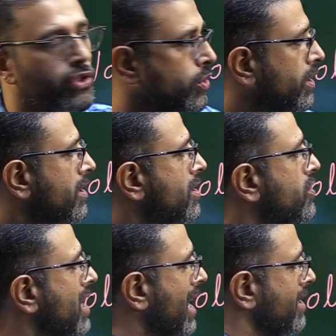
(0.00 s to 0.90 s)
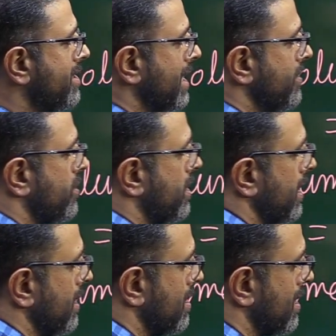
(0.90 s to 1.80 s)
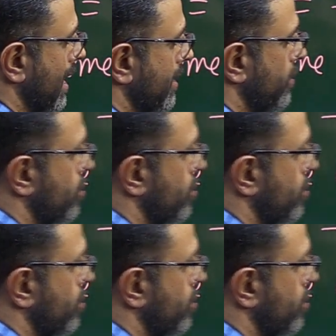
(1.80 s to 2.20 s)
So this is charge density inside